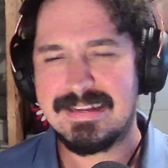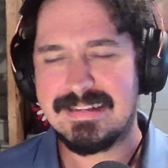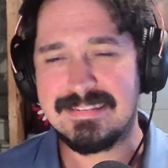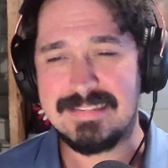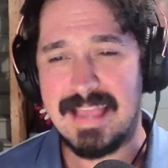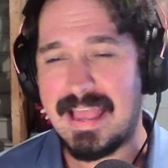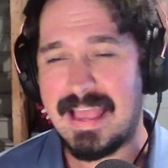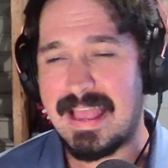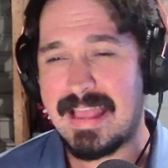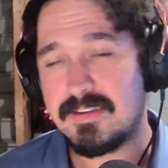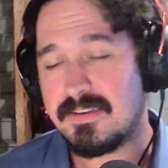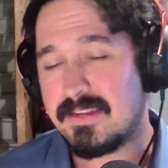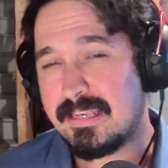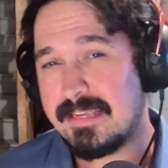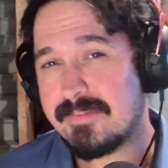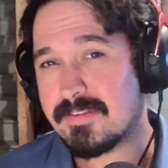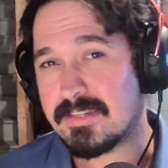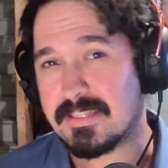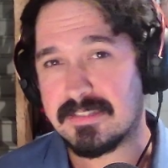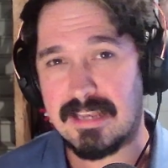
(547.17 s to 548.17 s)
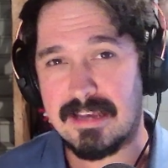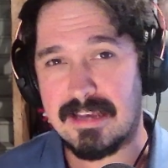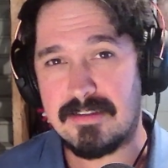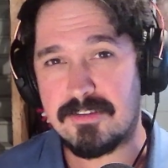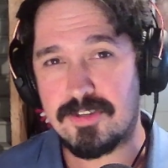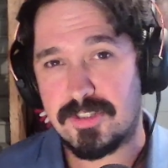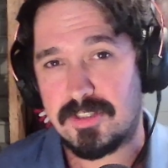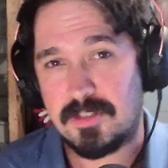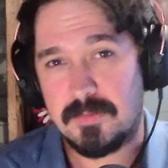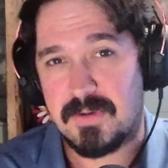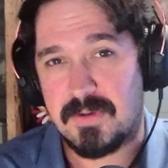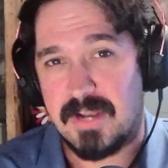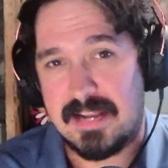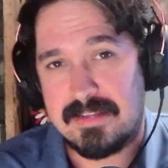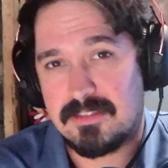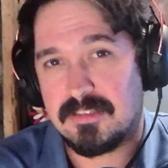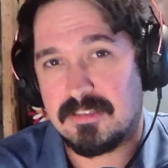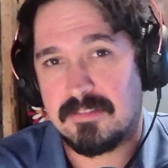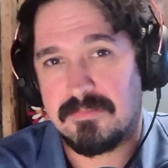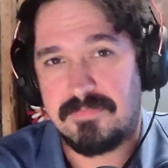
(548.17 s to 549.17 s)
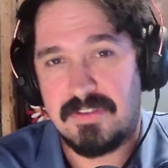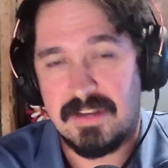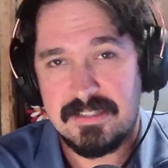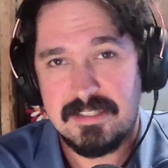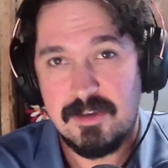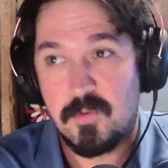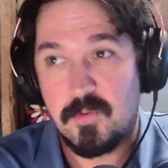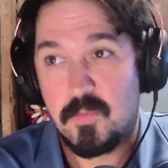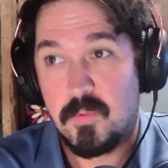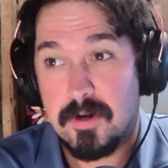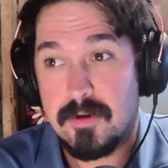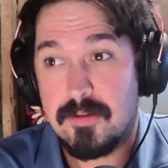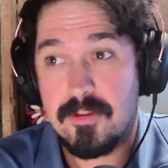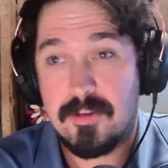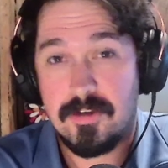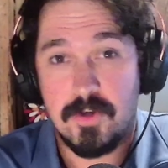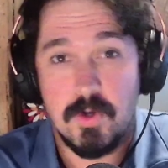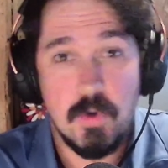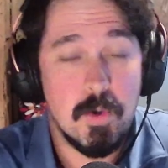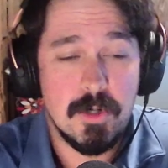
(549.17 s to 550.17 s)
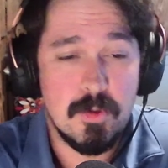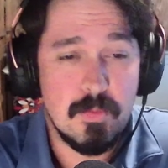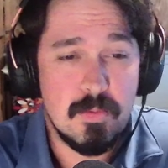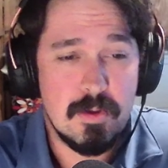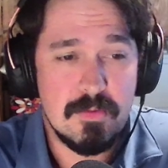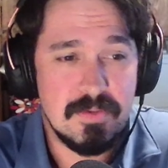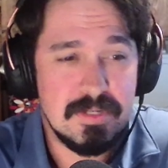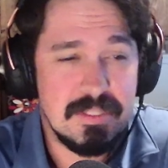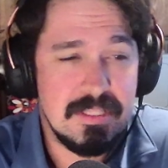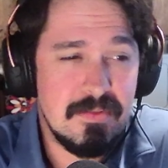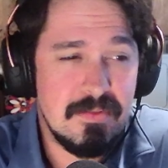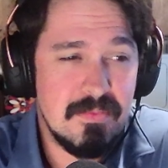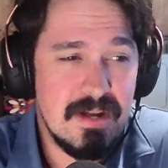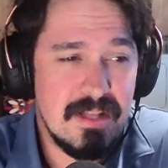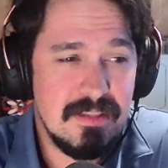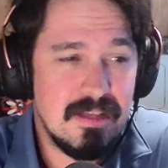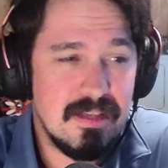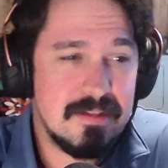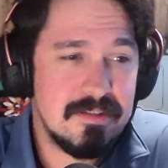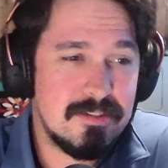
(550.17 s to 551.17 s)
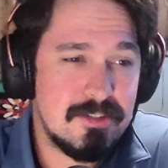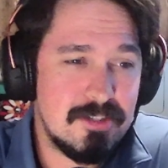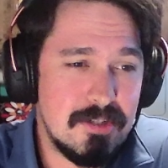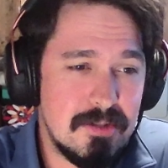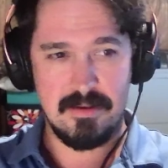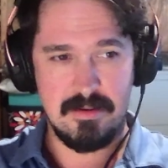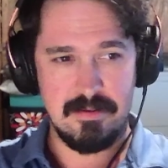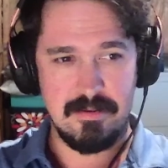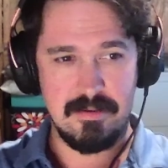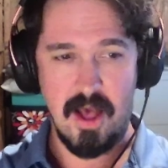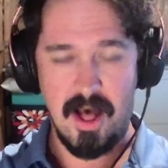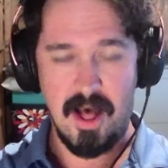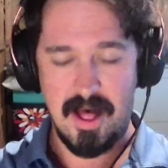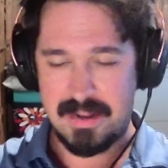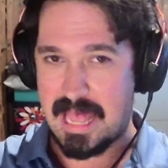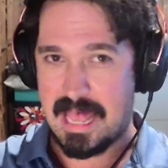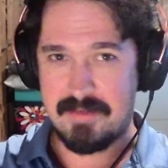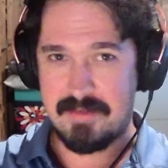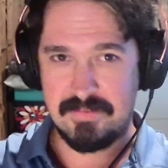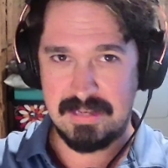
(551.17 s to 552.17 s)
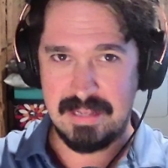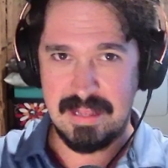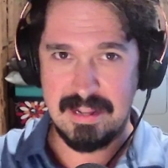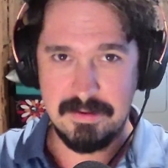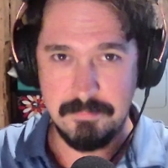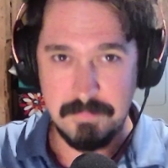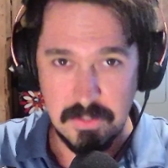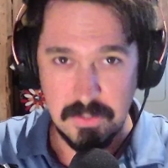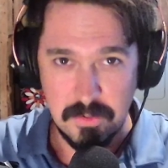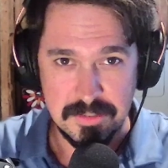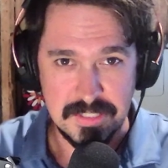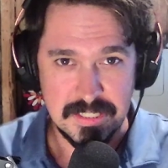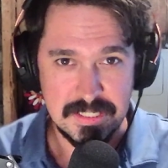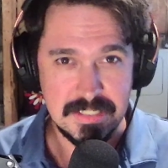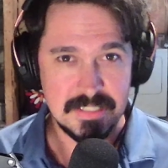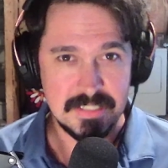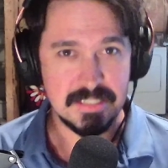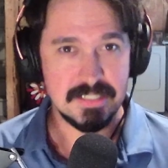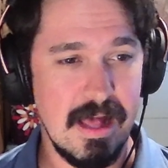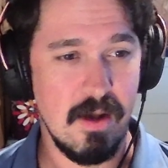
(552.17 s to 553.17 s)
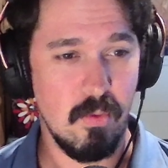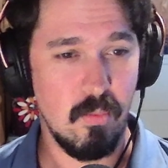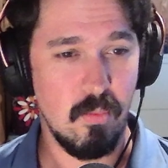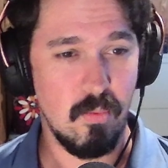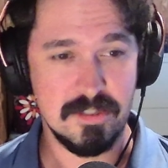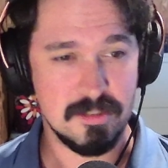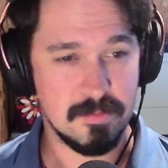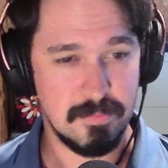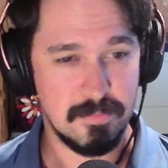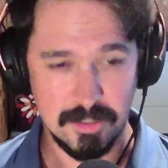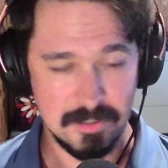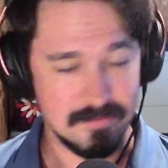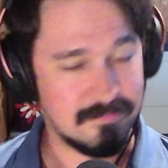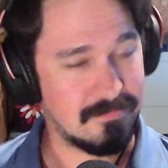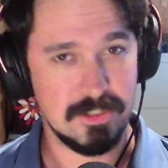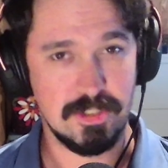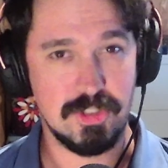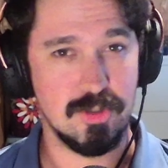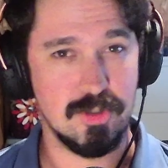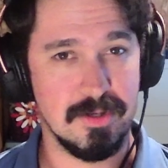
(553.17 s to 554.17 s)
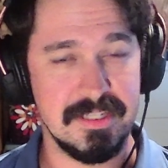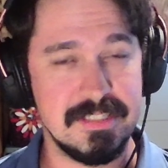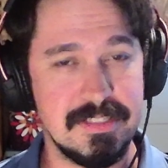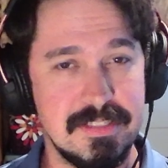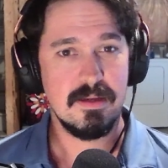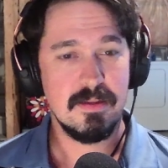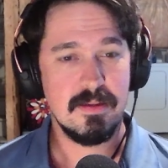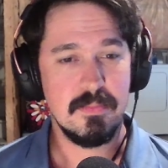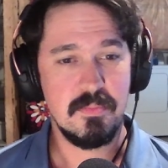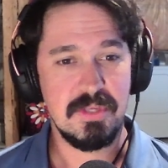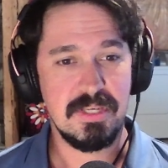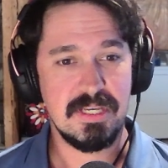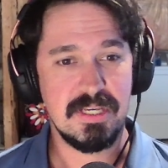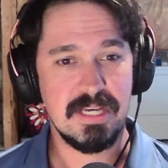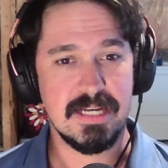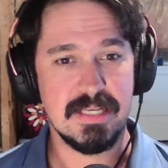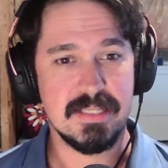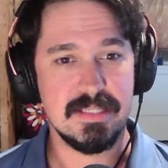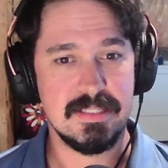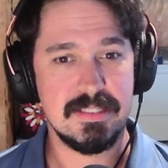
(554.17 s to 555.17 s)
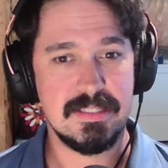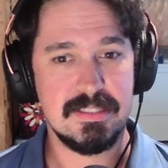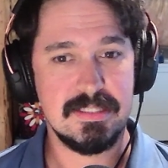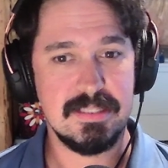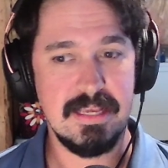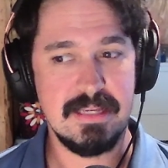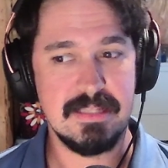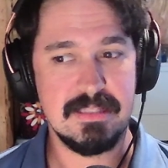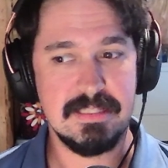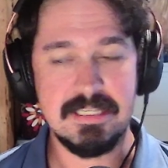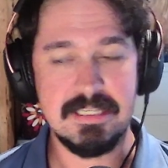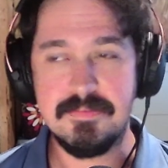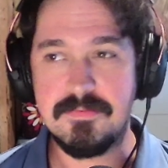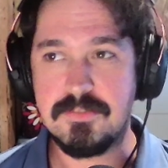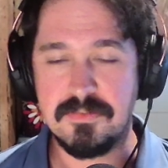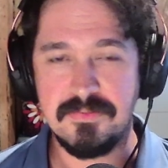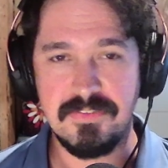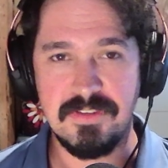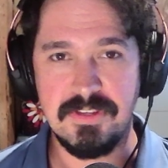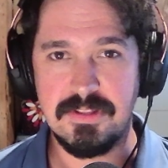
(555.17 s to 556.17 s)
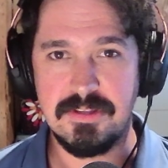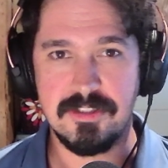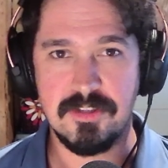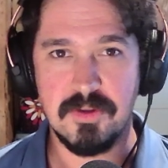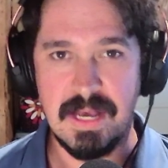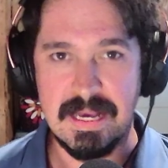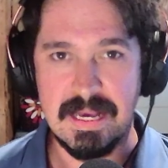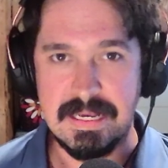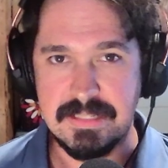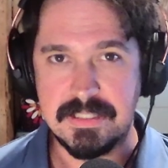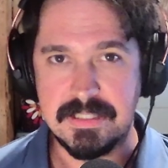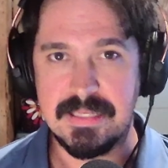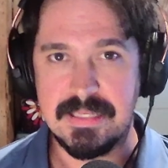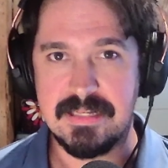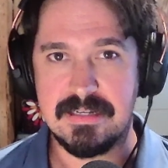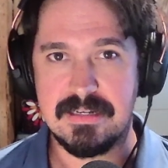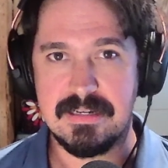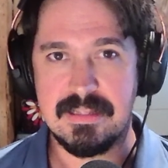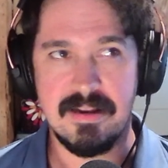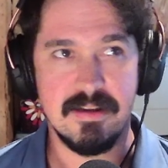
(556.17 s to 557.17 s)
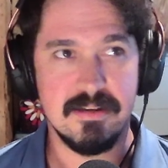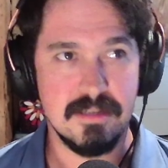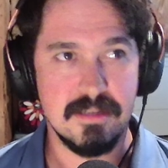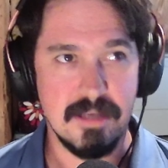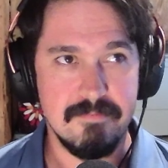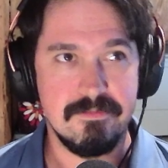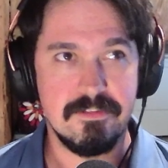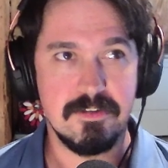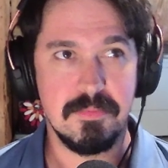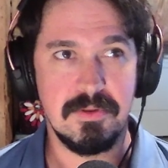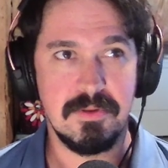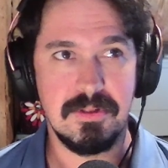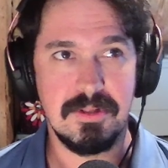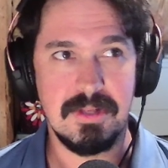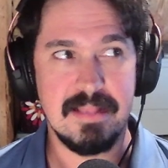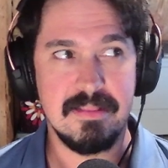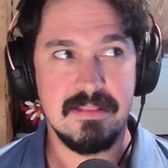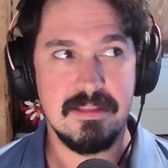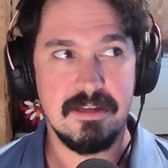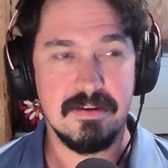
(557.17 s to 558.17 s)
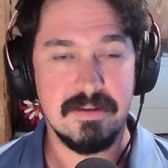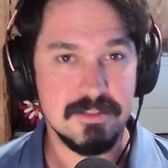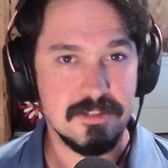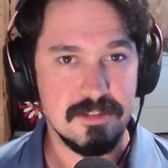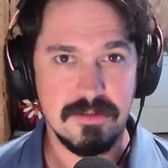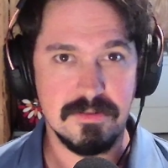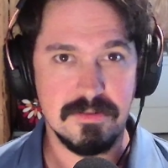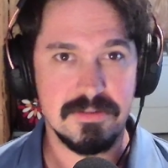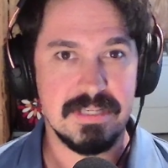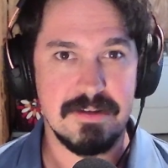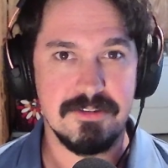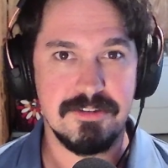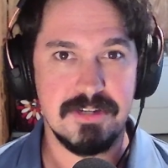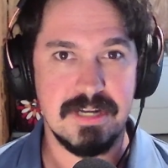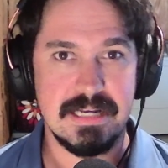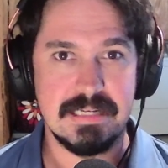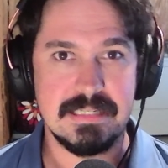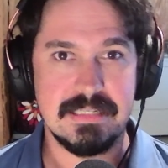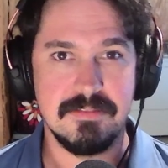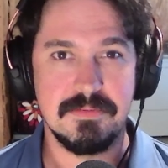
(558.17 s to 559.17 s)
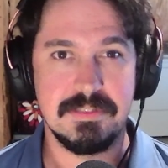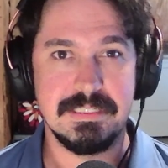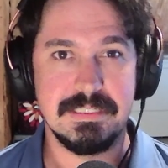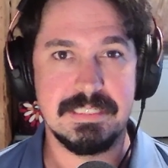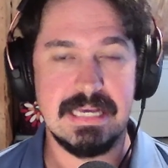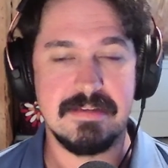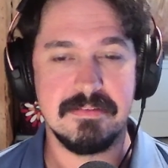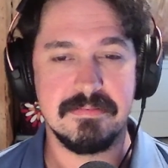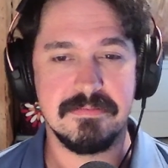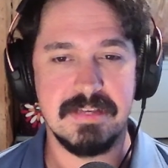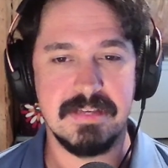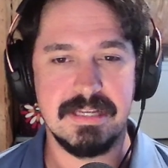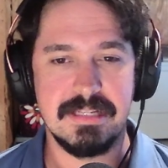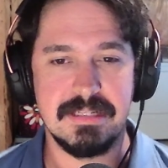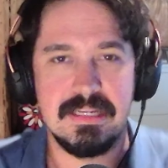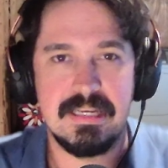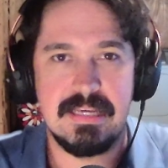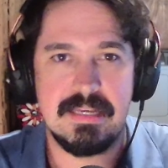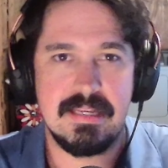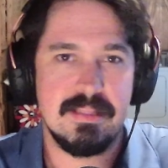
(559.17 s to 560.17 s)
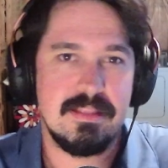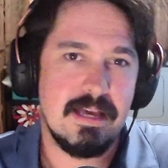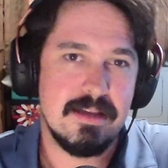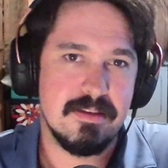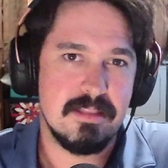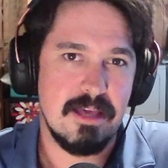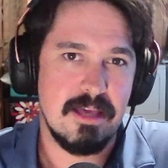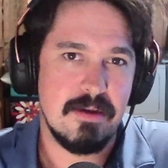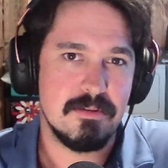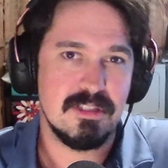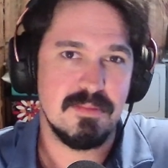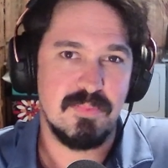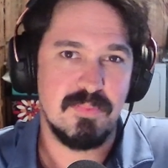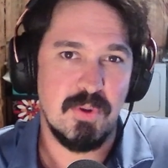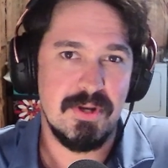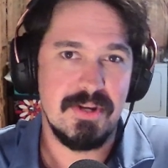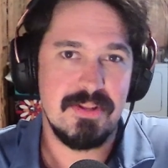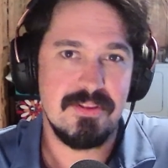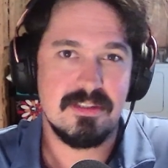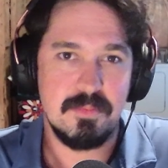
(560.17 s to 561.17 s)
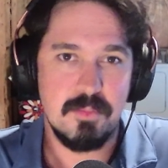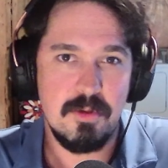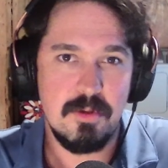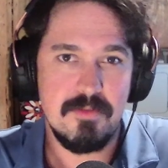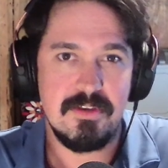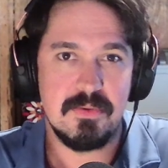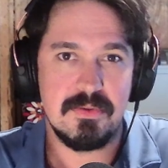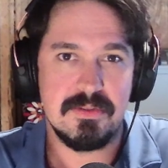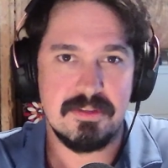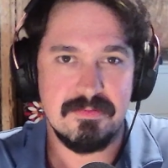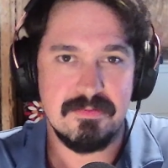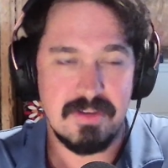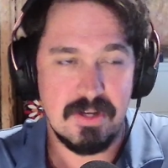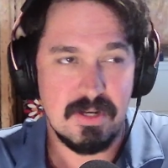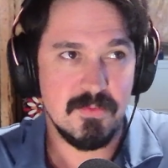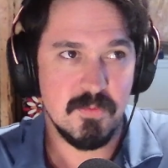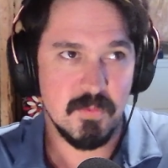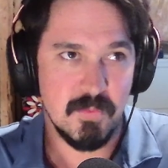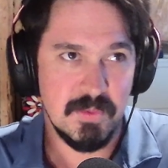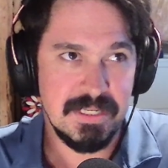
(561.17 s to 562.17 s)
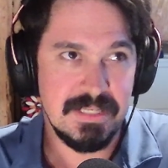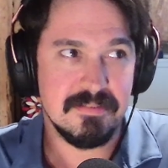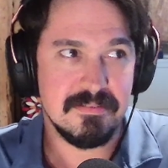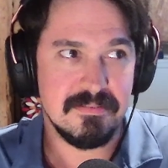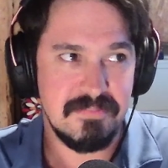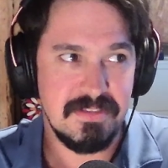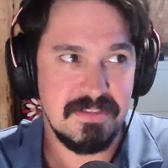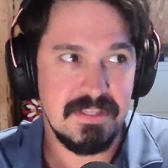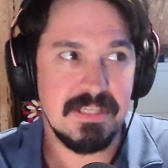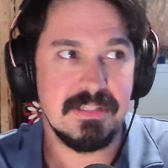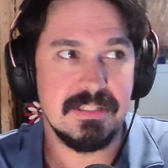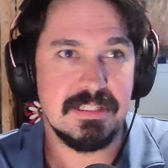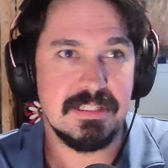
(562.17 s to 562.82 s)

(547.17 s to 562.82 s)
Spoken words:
And even aside, just the practical effects that weren't the gore were really well done too. Not having any music was a perfect choice because it leaves you feeling so isolated and uncomfortable, and there is no soundtrack in real life. And that was the point of this movie, was a very real feel.